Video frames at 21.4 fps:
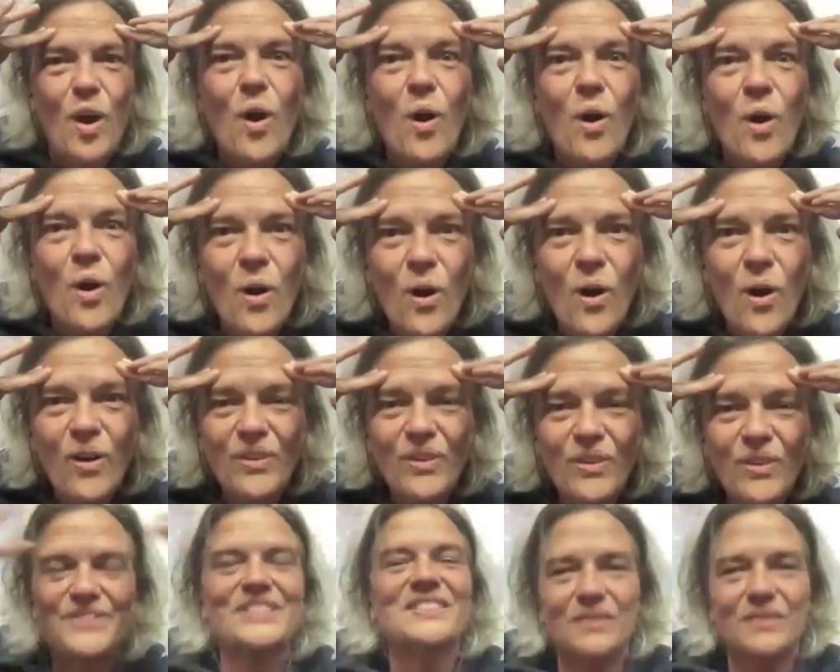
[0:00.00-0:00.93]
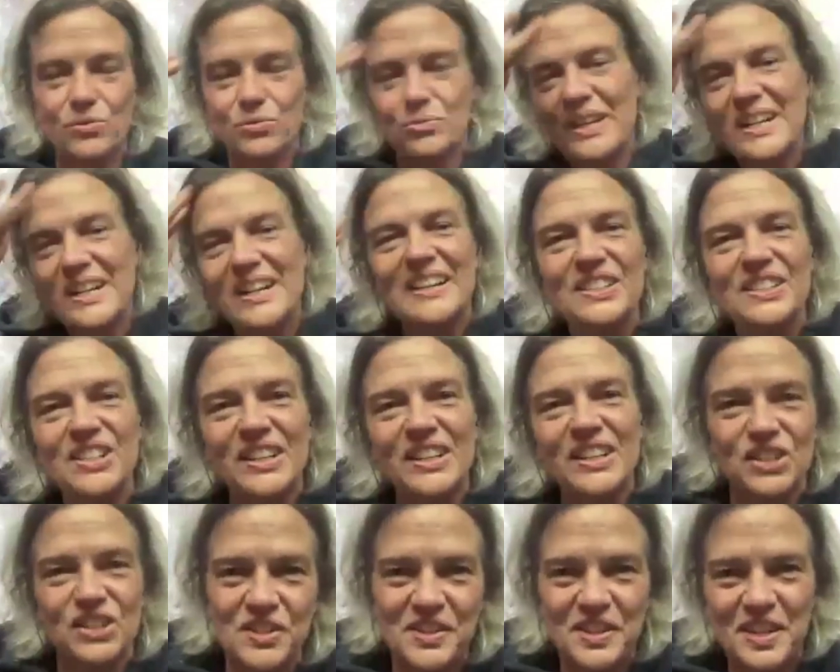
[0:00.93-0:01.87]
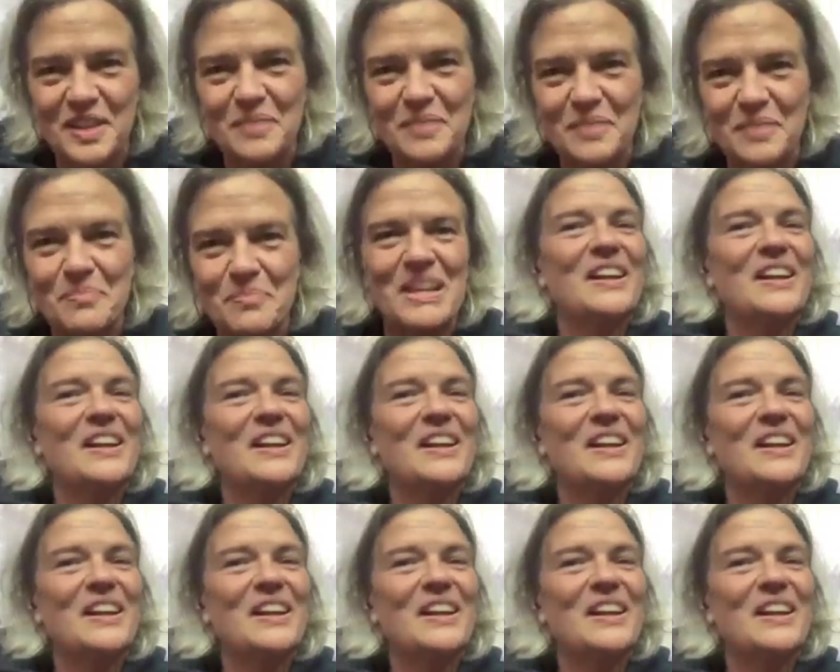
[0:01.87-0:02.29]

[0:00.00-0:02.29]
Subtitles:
oh, this great idea just hit me.